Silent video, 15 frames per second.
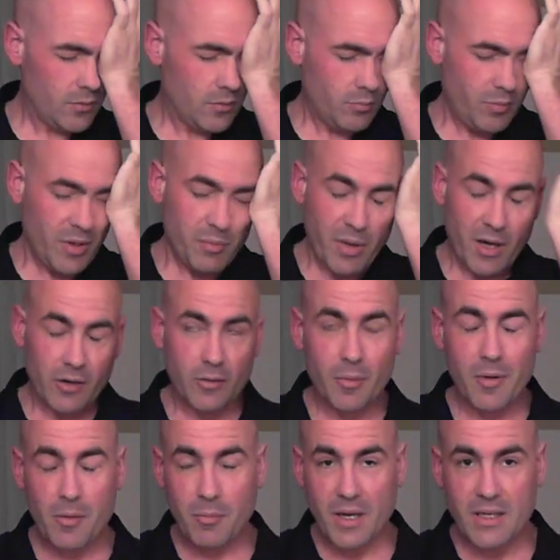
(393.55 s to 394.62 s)
be better
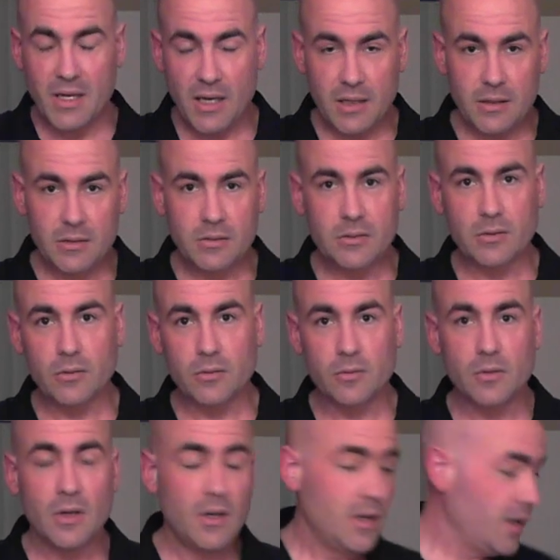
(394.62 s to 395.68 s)
about my diet. So
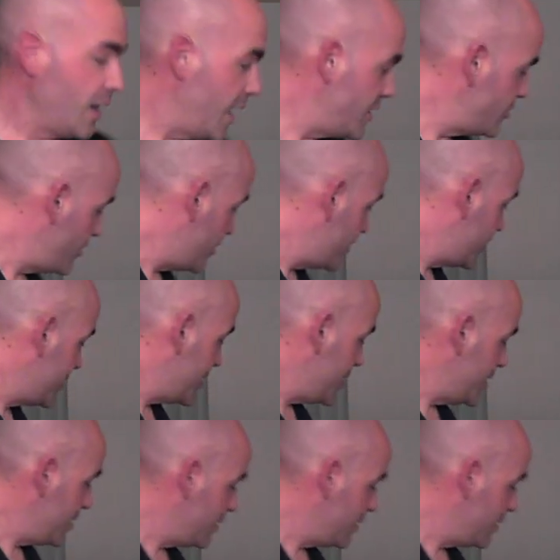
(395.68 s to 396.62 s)
as you can see,